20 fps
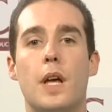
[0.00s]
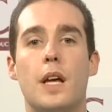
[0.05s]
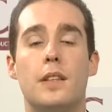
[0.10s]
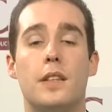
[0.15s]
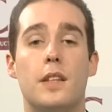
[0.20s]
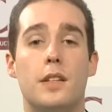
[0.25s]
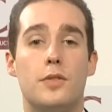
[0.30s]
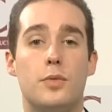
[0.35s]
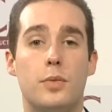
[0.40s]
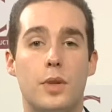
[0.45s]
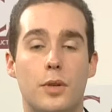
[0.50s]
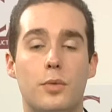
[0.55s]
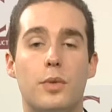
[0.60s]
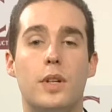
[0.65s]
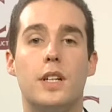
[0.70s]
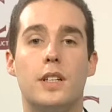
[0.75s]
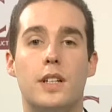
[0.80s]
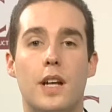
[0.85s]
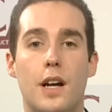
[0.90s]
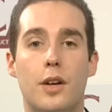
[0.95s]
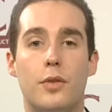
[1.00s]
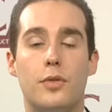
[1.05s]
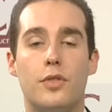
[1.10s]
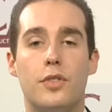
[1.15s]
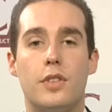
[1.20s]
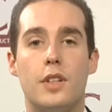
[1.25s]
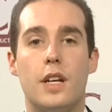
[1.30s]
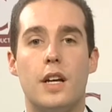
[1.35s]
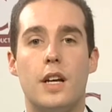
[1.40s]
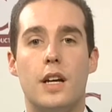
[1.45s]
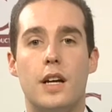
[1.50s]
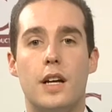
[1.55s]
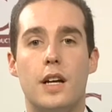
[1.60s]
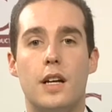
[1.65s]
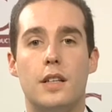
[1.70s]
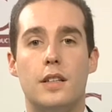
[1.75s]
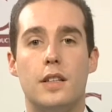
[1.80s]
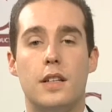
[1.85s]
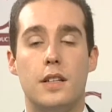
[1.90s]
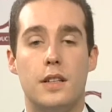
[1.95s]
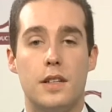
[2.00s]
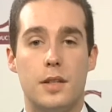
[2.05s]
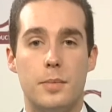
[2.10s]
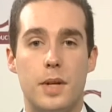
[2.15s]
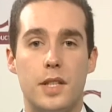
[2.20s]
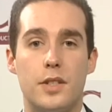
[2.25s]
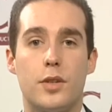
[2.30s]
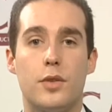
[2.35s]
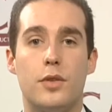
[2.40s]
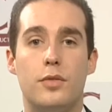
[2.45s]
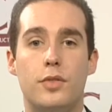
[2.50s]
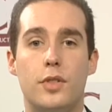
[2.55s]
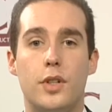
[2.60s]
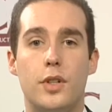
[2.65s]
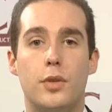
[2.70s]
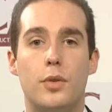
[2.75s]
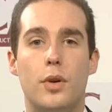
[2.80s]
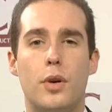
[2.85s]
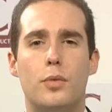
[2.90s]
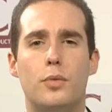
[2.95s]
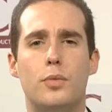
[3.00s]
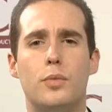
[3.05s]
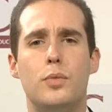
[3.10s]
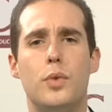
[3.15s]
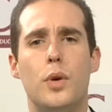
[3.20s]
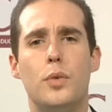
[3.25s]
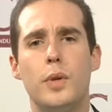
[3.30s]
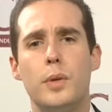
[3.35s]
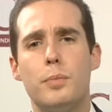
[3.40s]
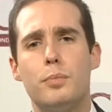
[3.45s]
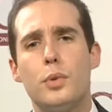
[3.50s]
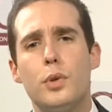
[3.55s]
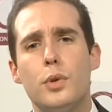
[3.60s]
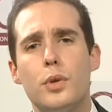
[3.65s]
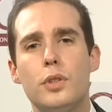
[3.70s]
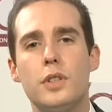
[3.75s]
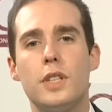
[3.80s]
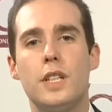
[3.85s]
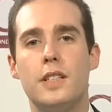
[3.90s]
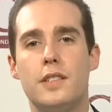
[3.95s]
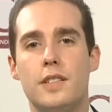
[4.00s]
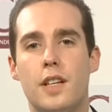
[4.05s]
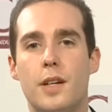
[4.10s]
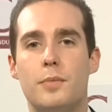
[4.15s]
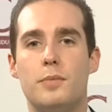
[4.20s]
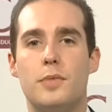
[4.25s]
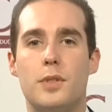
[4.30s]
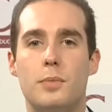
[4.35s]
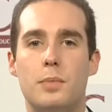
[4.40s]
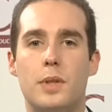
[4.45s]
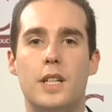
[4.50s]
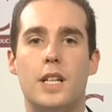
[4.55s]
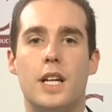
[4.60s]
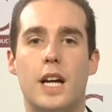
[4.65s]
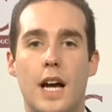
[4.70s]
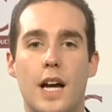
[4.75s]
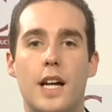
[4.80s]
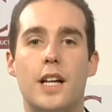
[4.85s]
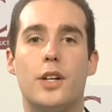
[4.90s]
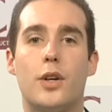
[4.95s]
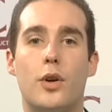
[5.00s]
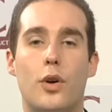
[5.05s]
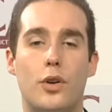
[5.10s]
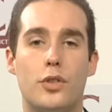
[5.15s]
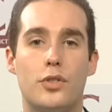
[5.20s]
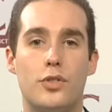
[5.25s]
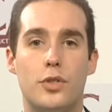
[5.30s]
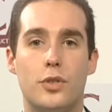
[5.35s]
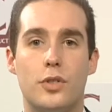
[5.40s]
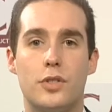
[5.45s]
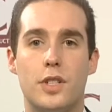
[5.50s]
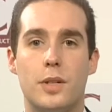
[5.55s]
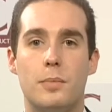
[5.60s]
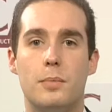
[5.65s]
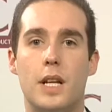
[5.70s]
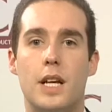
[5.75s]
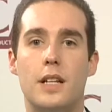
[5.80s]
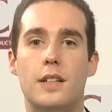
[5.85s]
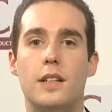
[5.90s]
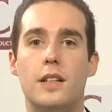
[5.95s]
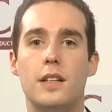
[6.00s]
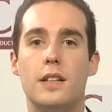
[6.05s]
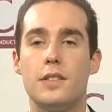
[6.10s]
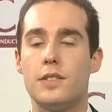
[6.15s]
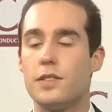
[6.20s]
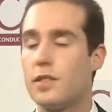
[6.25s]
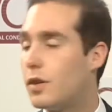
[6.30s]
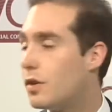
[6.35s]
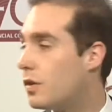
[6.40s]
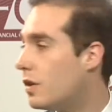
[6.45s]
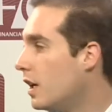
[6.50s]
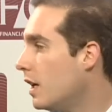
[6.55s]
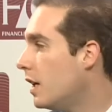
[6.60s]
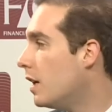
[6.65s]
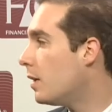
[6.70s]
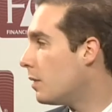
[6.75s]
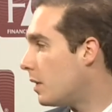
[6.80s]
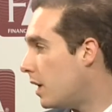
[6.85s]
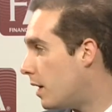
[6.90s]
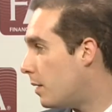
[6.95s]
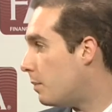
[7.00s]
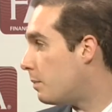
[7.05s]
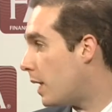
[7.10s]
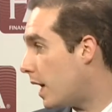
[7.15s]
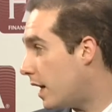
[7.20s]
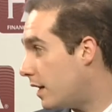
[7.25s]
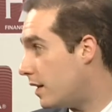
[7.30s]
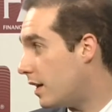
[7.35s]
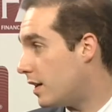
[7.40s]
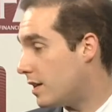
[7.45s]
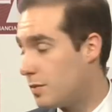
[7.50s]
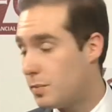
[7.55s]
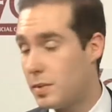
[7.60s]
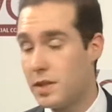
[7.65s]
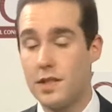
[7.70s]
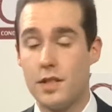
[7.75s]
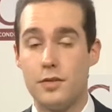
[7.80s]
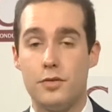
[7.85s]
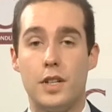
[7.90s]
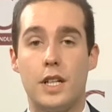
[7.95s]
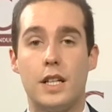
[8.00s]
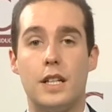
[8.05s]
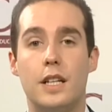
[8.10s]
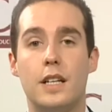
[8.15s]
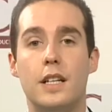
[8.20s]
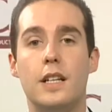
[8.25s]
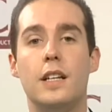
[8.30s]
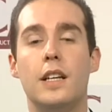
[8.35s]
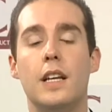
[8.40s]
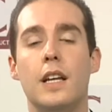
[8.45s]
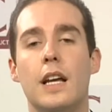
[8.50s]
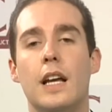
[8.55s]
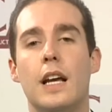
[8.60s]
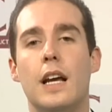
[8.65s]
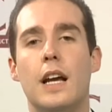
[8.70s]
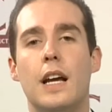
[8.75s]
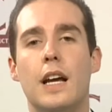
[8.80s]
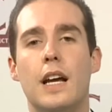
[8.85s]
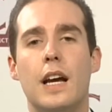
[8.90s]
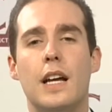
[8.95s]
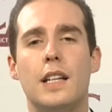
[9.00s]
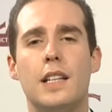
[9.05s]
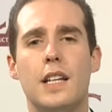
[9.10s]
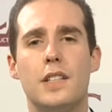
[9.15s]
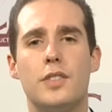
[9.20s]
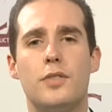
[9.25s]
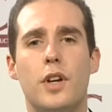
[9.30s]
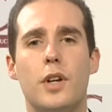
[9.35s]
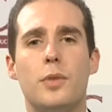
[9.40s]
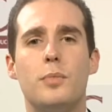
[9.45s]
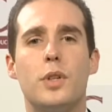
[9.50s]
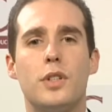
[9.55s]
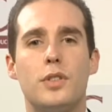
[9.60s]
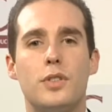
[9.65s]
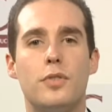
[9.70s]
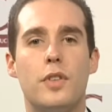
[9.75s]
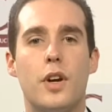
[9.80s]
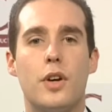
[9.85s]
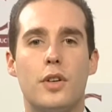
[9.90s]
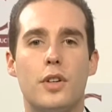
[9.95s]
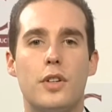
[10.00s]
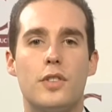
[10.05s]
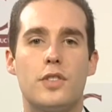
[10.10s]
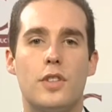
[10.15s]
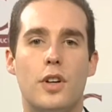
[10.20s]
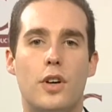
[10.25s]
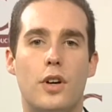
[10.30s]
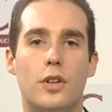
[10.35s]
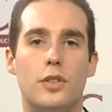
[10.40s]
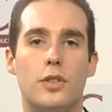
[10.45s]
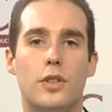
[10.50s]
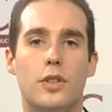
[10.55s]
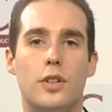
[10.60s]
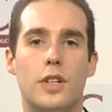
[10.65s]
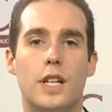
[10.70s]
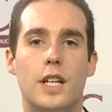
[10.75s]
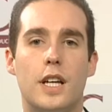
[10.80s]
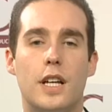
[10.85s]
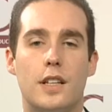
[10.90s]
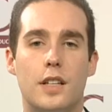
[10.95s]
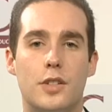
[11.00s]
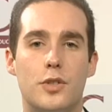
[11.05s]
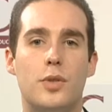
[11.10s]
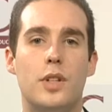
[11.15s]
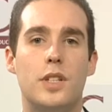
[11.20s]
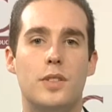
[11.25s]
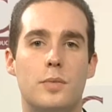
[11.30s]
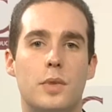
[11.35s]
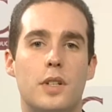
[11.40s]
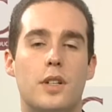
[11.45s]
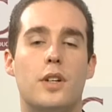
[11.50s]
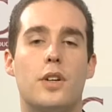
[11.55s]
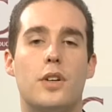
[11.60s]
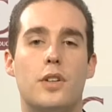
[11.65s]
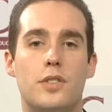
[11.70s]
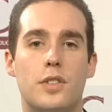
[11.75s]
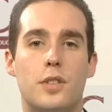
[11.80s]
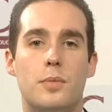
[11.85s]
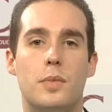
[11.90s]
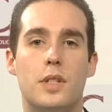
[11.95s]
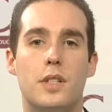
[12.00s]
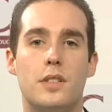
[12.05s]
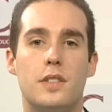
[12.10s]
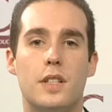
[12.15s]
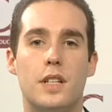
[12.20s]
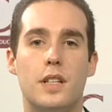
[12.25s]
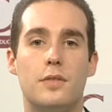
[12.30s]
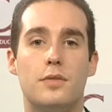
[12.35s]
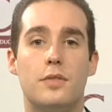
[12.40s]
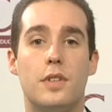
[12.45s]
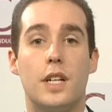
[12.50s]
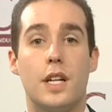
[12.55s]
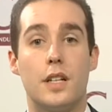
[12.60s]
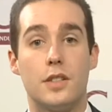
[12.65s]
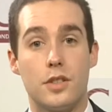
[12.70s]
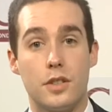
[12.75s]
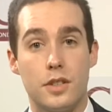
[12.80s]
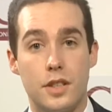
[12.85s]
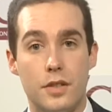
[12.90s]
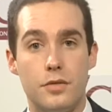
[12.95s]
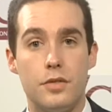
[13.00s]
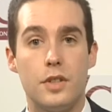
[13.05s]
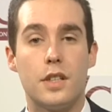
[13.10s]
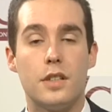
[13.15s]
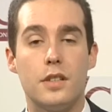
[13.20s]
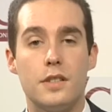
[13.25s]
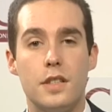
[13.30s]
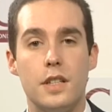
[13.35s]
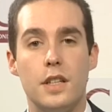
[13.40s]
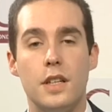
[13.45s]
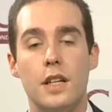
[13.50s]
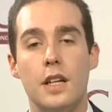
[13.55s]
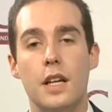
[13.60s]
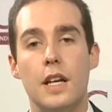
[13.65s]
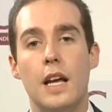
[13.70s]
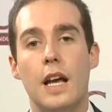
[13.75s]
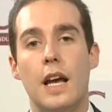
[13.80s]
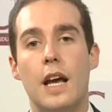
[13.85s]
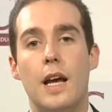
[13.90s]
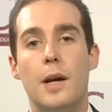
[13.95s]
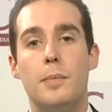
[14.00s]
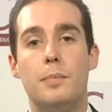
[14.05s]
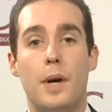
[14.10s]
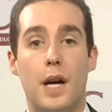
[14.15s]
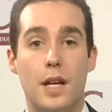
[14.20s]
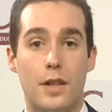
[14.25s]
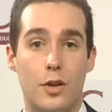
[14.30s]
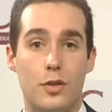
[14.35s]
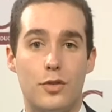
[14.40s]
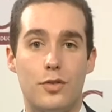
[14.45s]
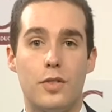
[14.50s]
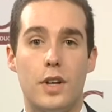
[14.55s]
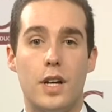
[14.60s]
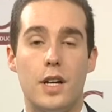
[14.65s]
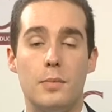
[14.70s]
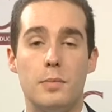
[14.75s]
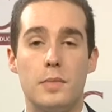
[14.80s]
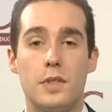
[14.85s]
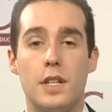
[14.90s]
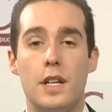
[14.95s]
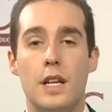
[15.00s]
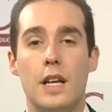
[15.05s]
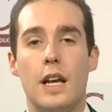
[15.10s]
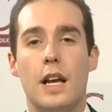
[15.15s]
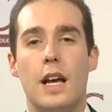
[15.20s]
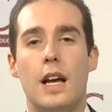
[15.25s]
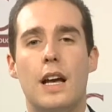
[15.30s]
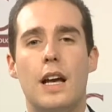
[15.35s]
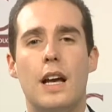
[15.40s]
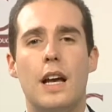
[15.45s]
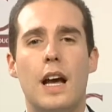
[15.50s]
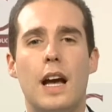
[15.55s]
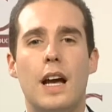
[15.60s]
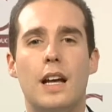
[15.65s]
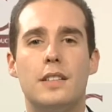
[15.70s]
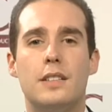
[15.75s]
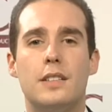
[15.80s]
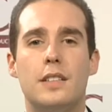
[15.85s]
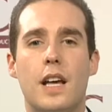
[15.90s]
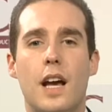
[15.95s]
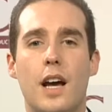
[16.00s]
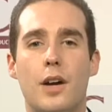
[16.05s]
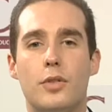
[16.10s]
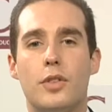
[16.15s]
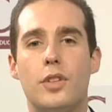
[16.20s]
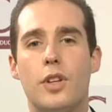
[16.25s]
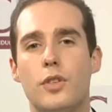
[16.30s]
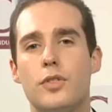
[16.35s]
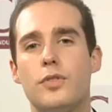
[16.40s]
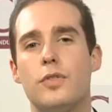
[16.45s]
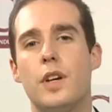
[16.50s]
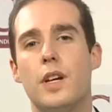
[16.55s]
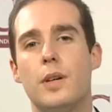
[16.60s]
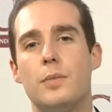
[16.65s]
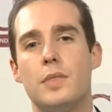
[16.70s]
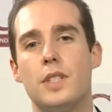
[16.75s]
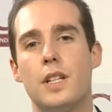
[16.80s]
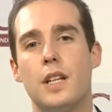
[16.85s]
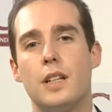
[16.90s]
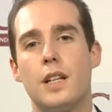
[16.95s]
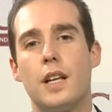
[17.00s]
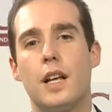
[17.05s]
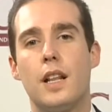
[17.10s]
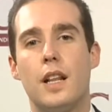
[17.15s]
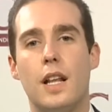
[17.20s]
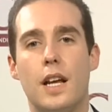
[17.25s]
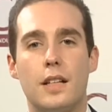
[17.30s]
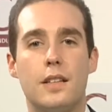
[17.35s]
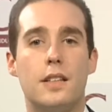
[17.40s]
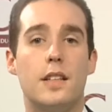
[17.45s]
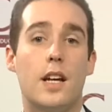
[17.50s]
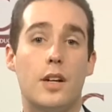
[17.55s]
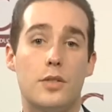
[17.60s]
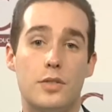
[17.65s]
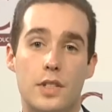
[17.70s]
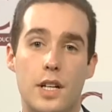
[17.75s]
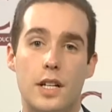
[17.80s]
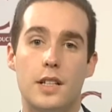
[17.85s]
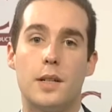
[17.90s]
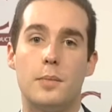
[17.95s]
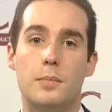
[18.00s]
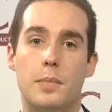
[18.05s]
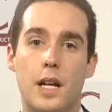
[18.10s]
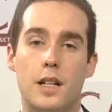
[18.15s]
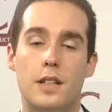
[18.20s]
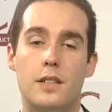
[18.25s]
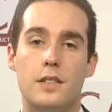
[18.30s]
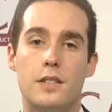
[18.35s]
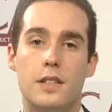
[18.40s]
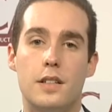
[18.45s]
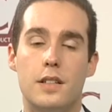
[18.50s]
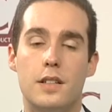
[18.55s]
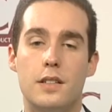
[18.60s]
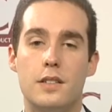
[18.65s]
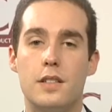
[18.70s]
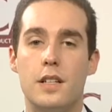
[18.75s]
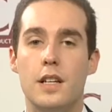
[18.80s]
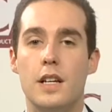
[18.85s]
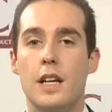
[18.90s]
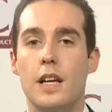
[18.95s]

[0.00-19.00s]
This week we announced the thematic review on what we broadly term to be high-cost short-term lending, so Payday specifically. And that's very much focused on looking at the treatment of customers in financial difficulty by those firms, and how do those firms then collect the outstanding balances.